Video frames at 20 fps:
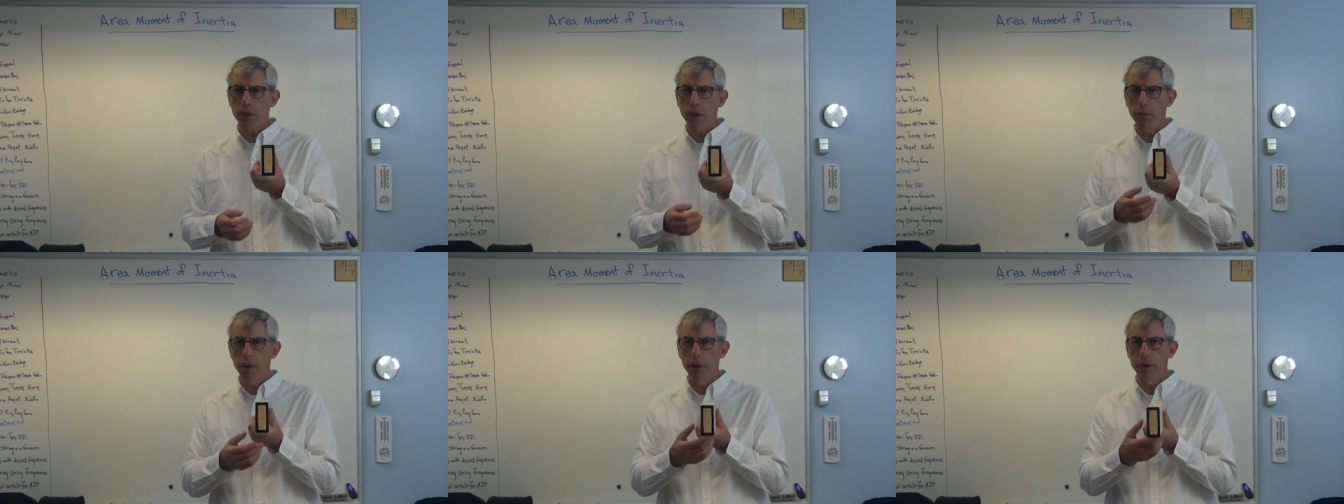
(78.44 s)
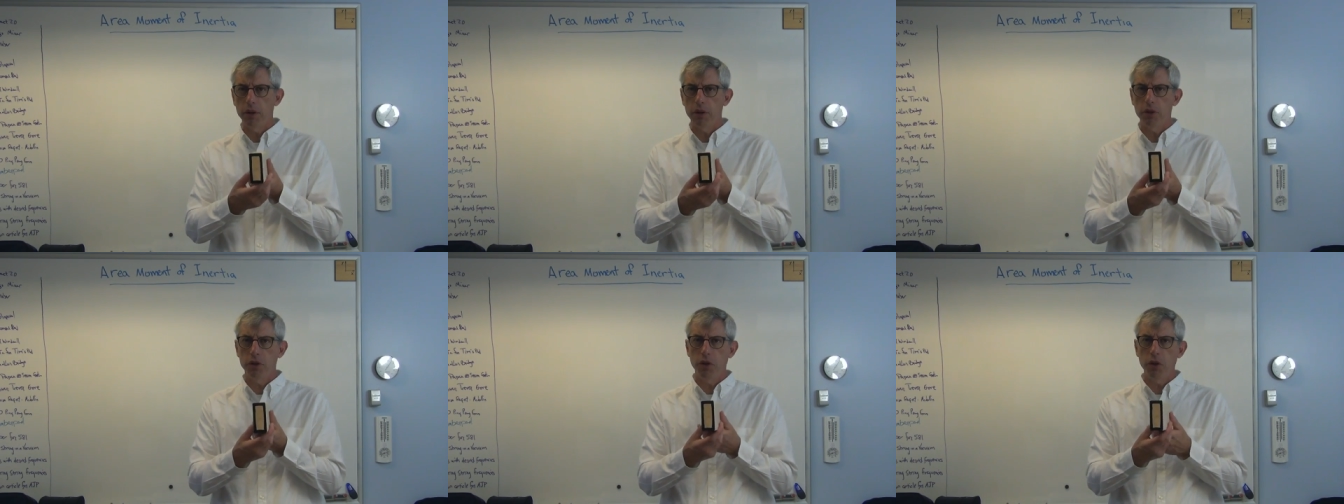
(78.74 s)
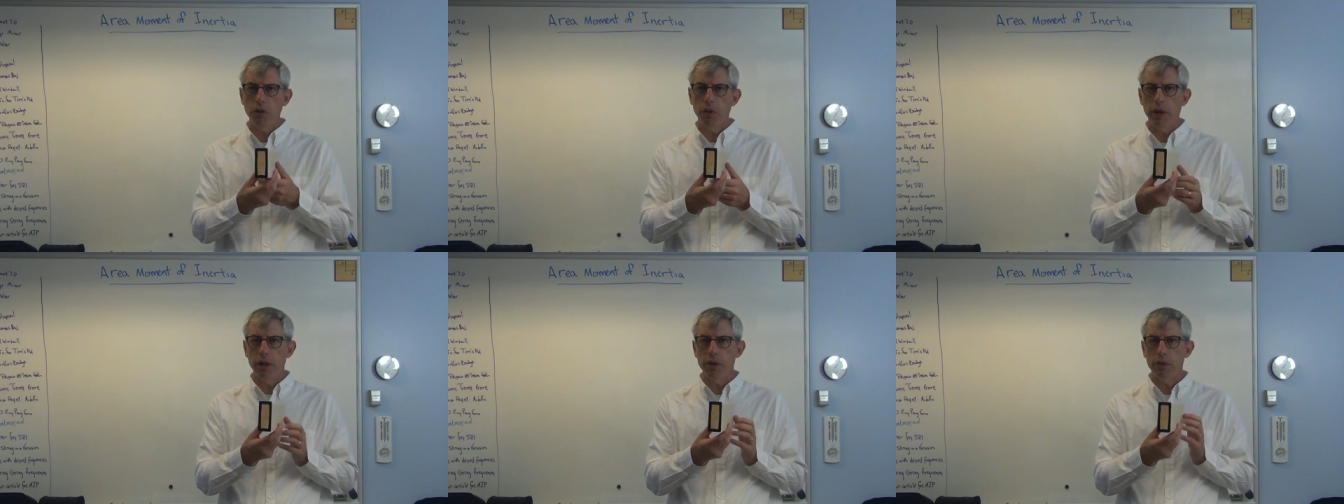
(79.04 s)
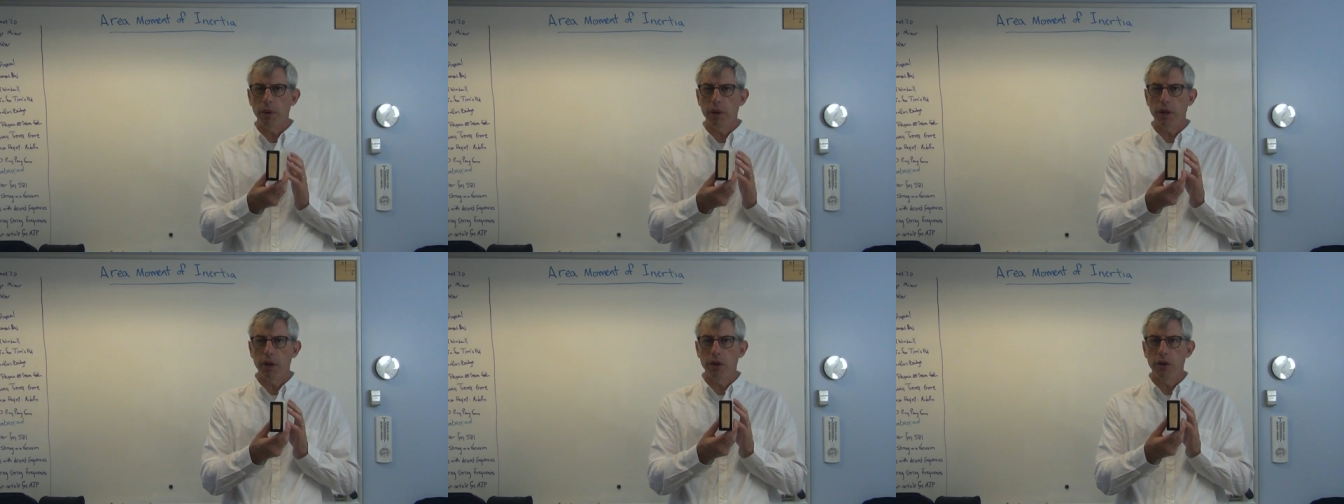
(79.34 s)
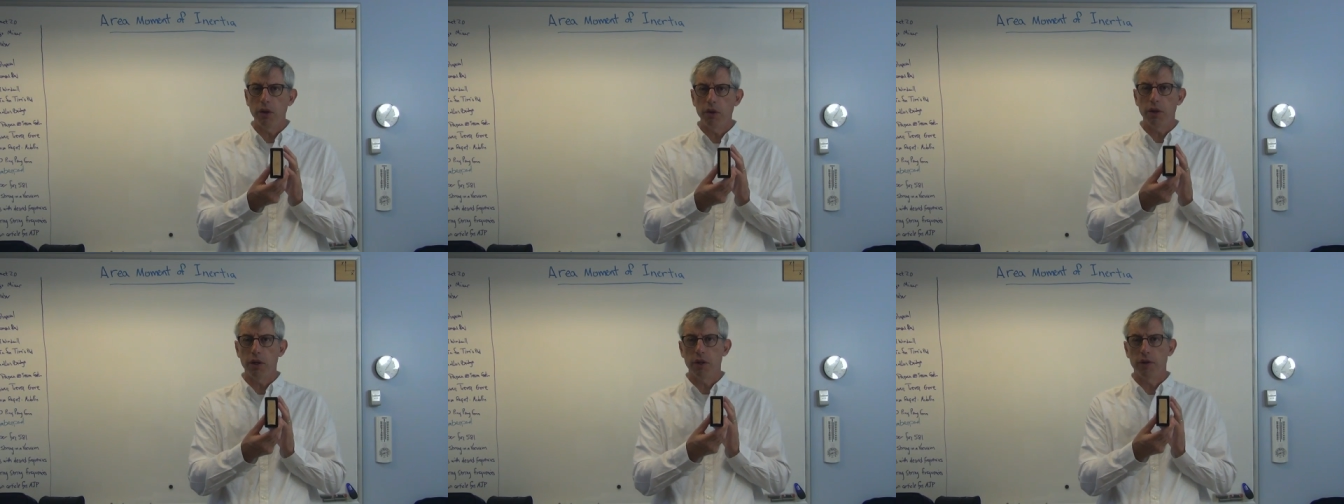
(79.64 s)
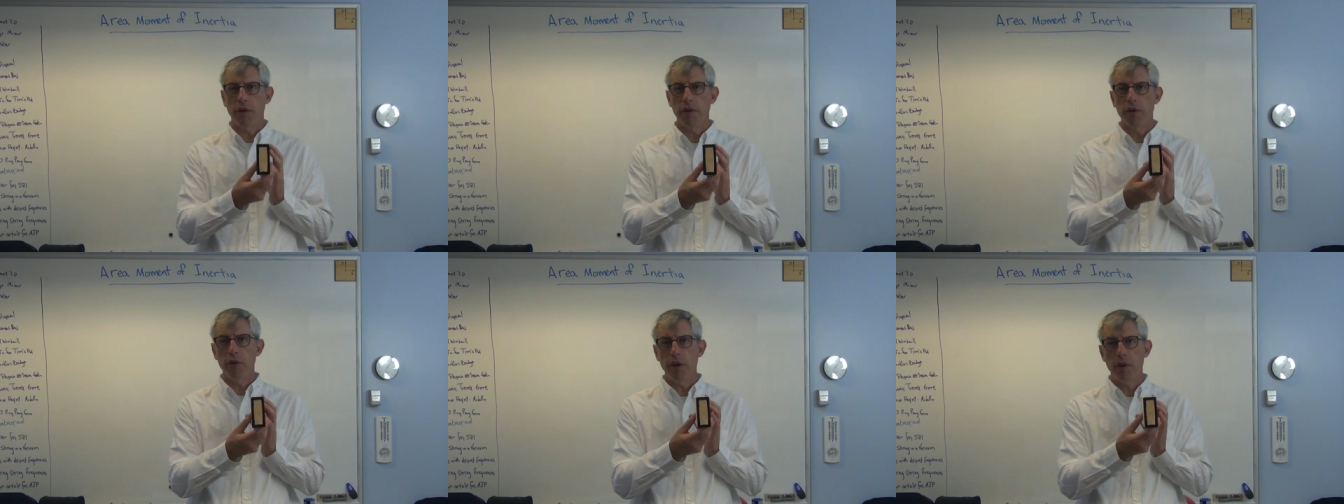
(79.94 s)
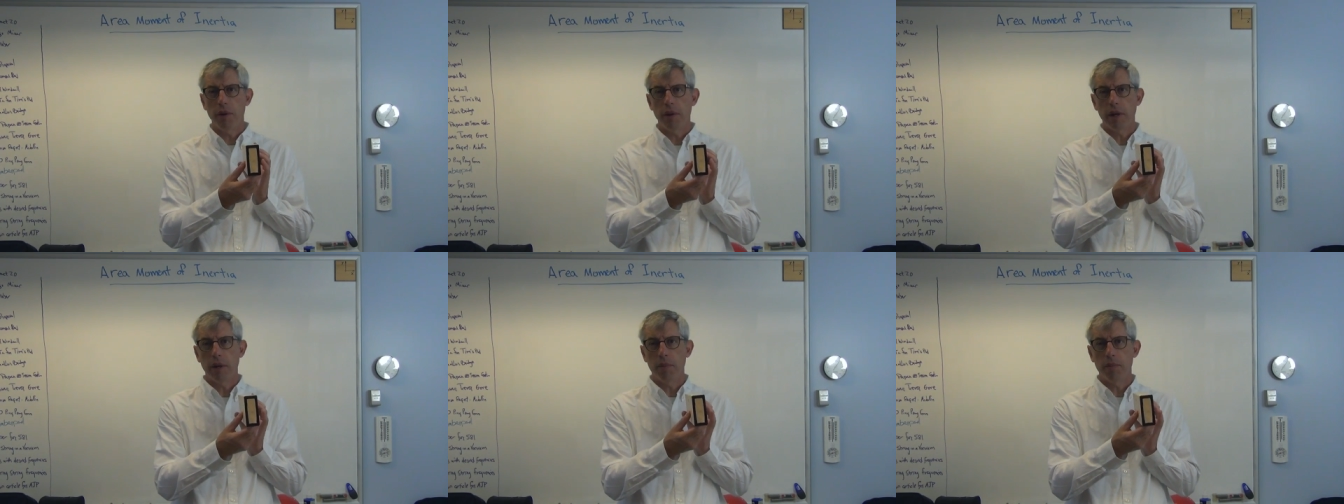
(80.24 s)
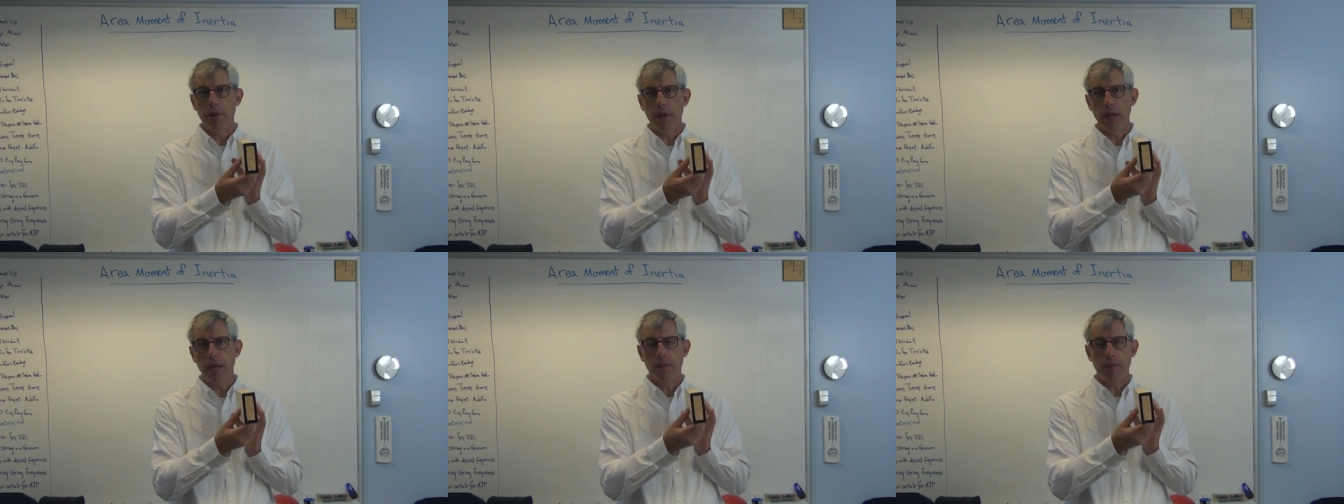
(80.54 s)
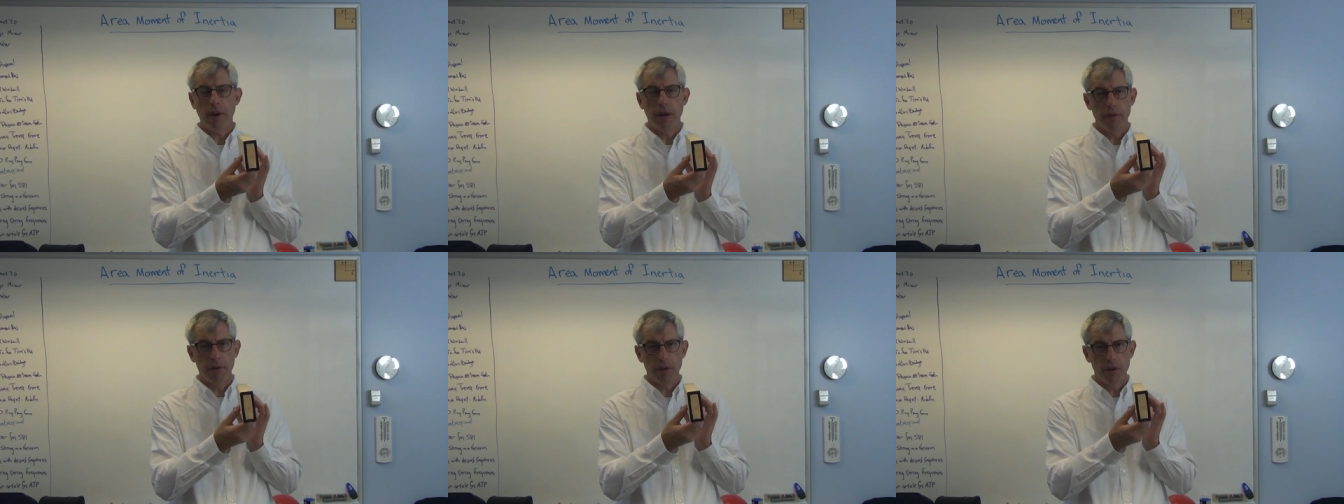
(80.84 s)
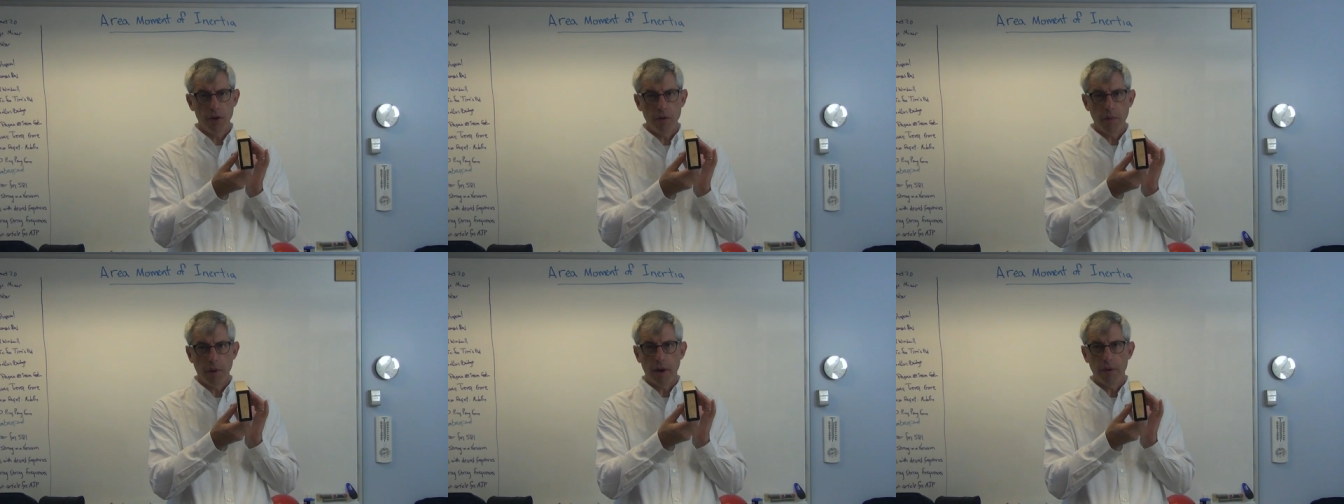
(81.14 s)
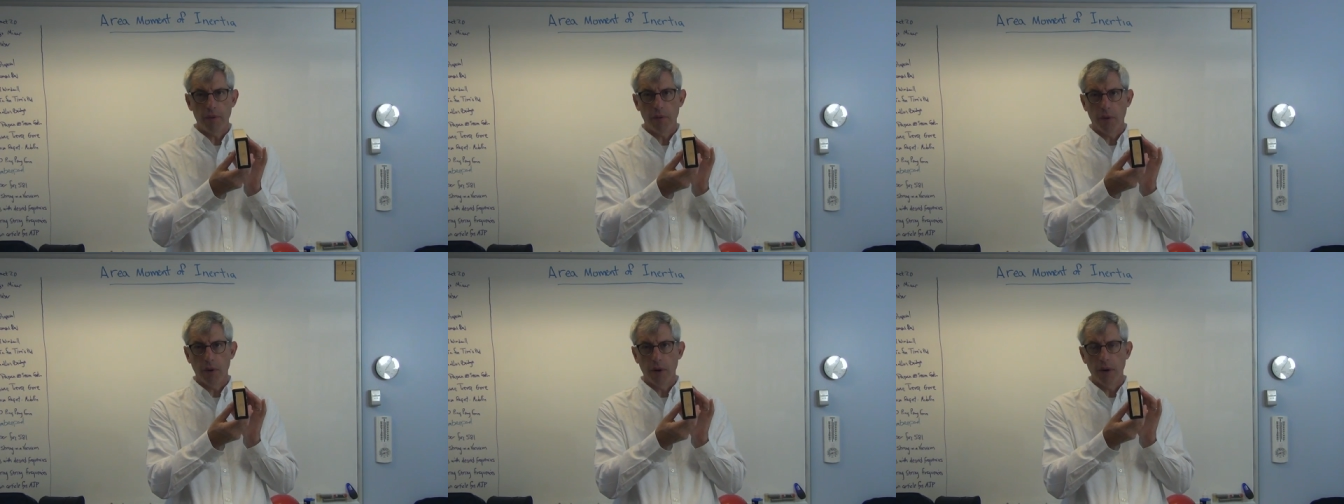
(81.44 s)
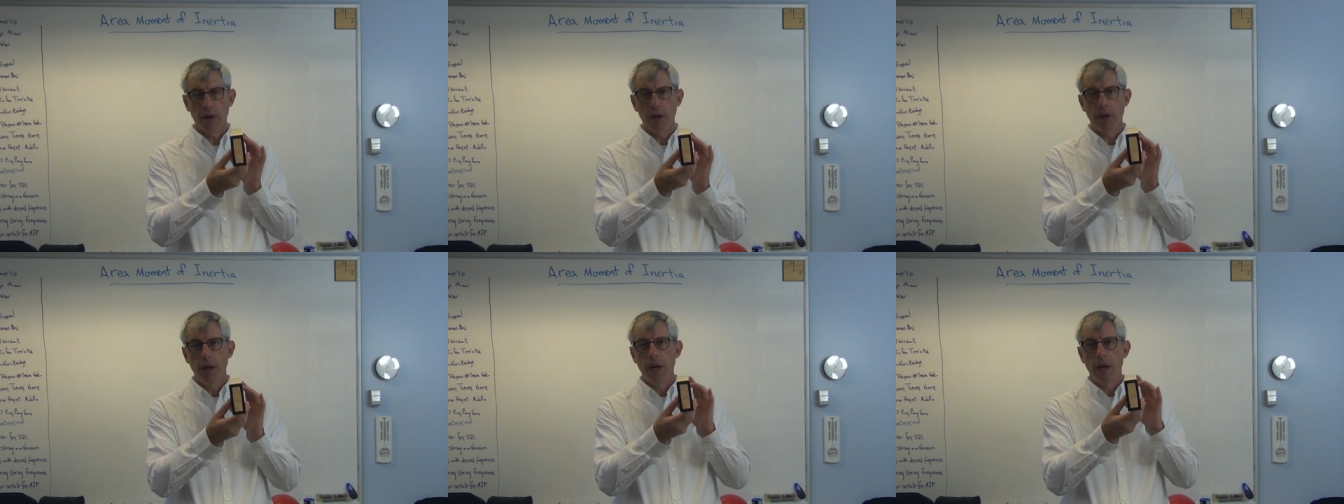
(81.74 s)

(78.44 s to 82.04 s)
But there's two ways we can do this. If I want to make a beam out of a two by four,